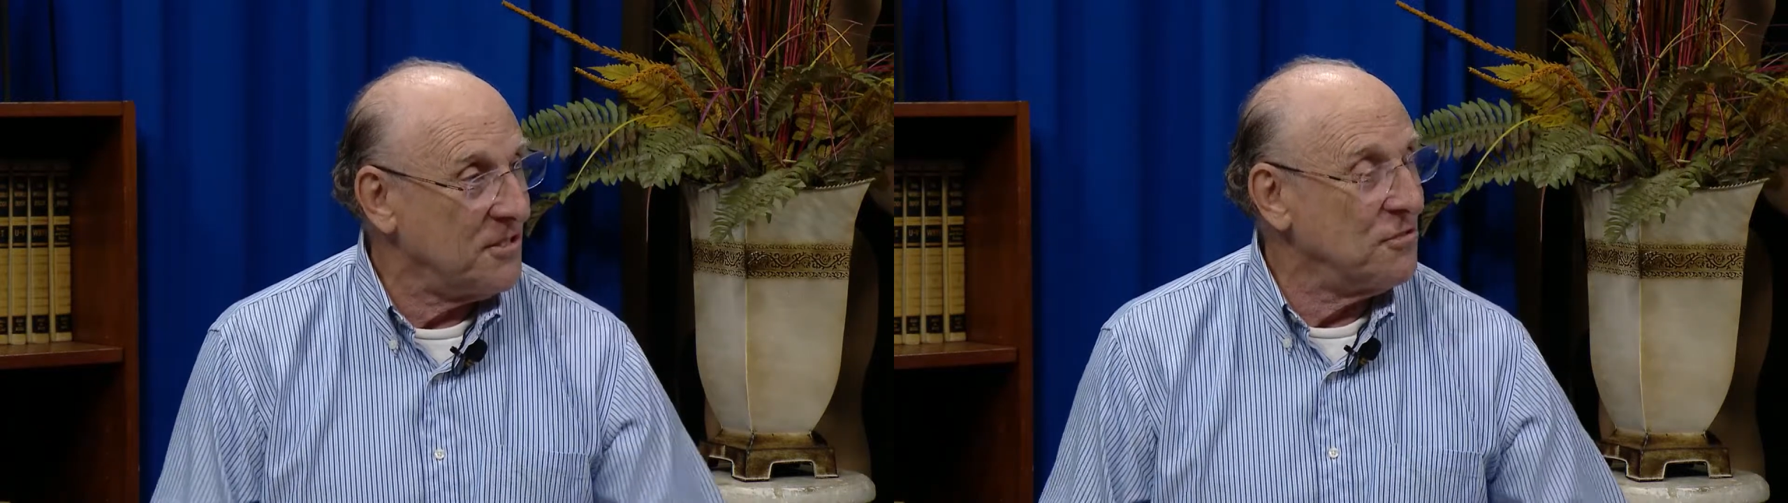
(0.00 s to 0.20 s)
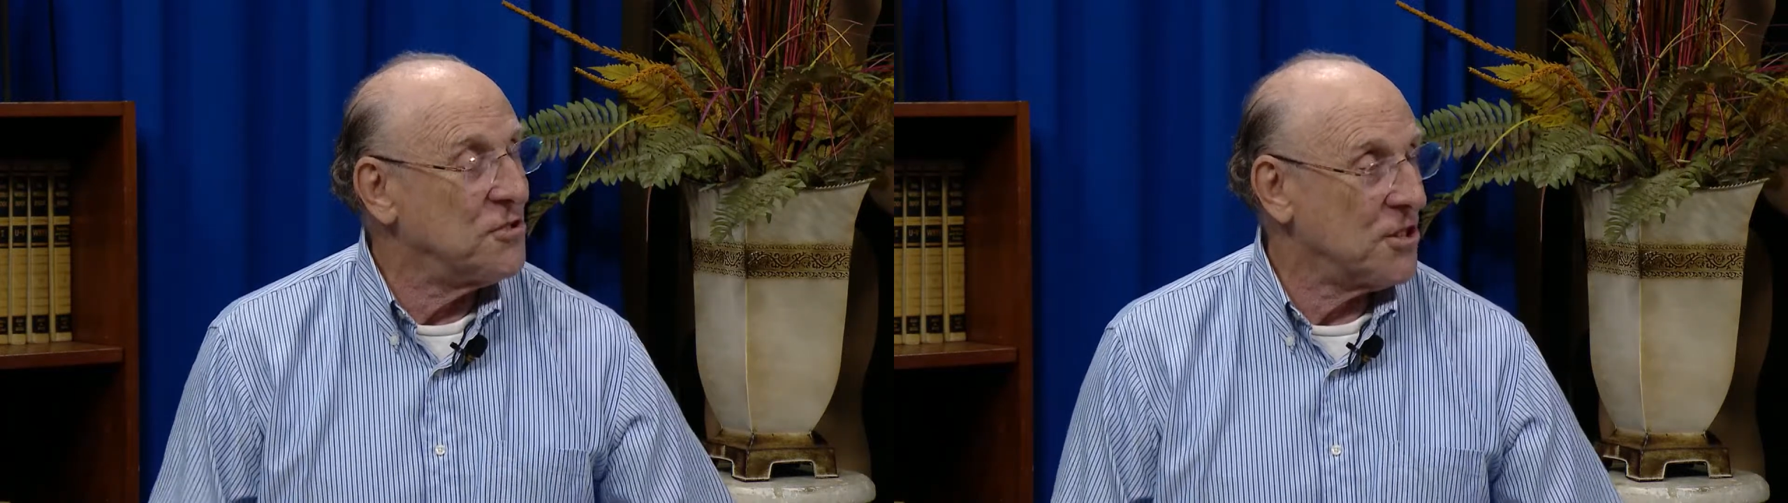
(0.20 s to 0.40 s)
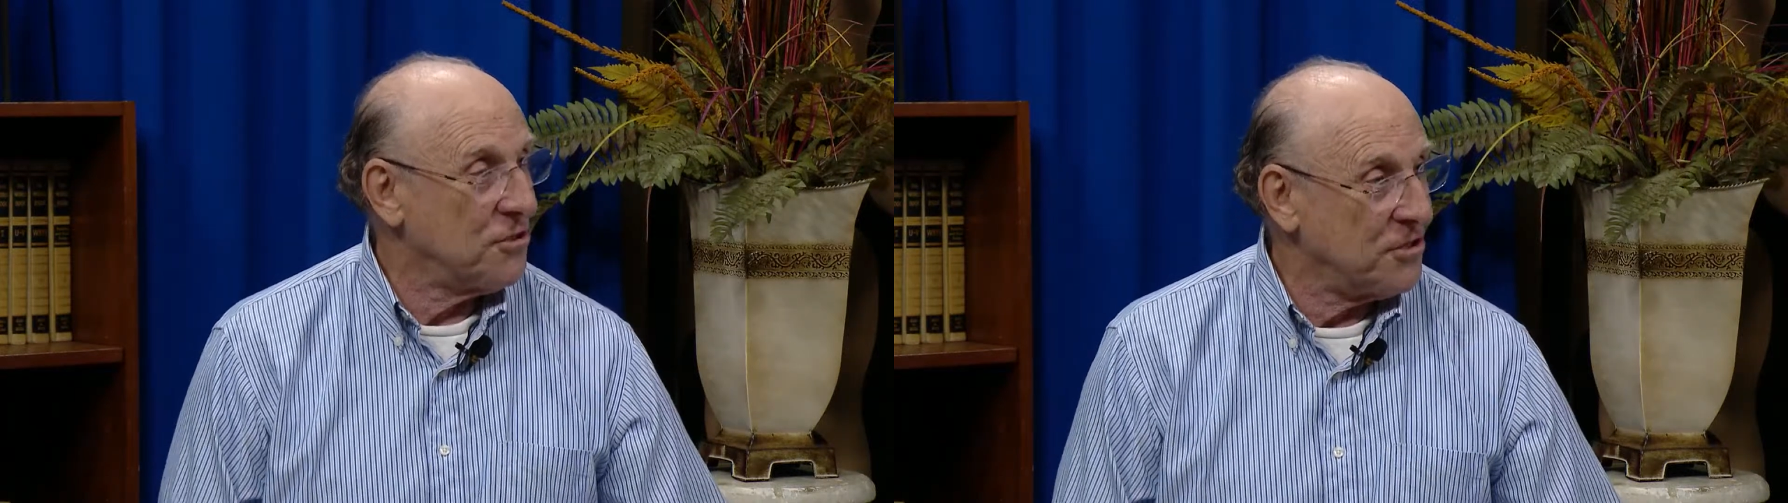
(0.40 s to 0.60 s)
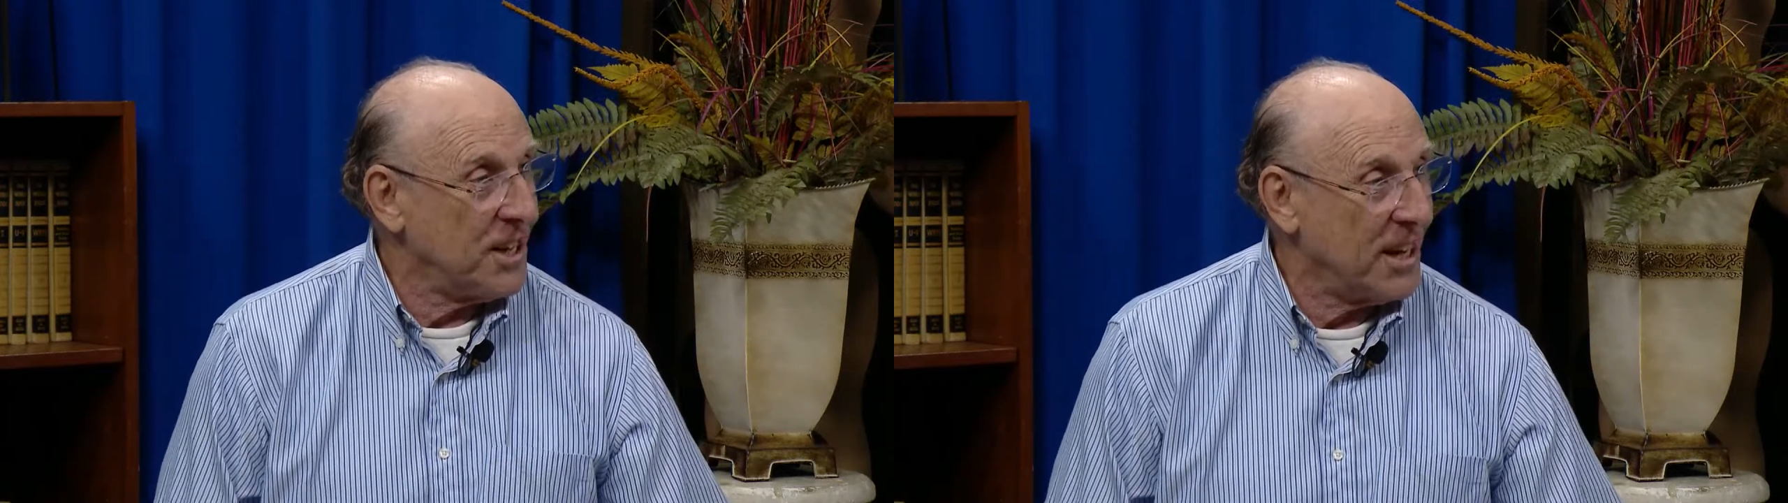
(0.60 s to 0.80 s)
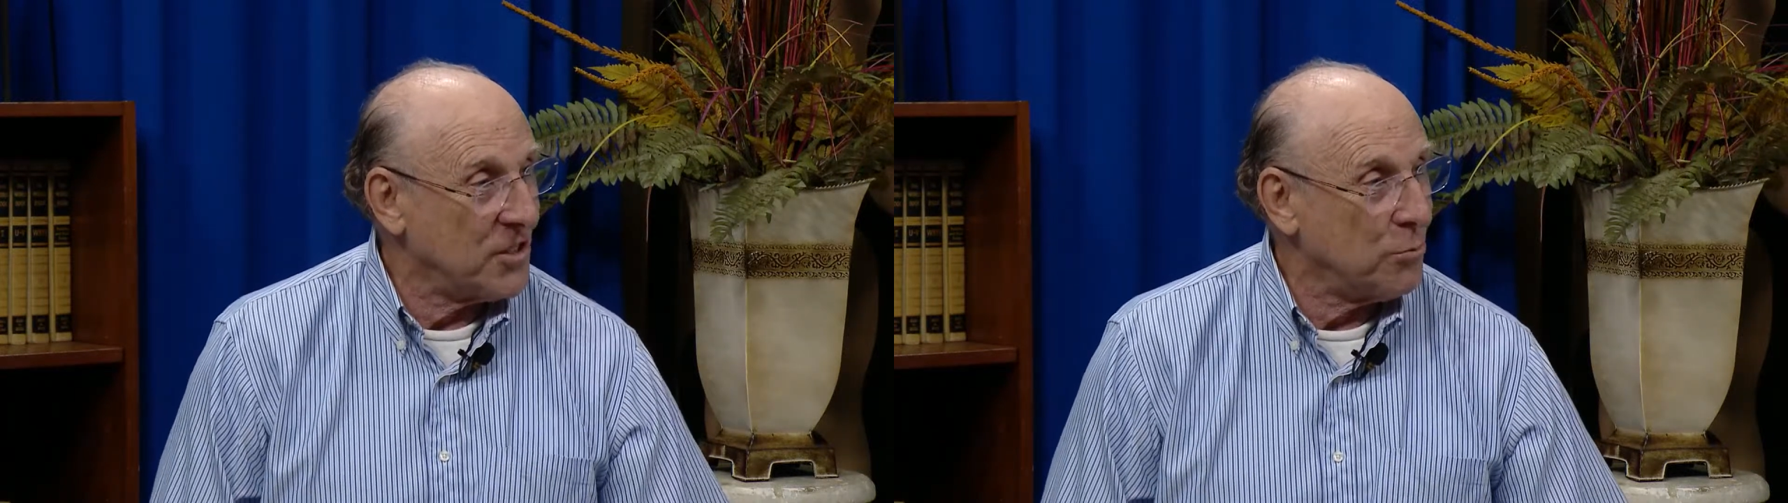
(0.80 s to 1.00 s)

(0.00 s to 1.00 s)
New Jersey has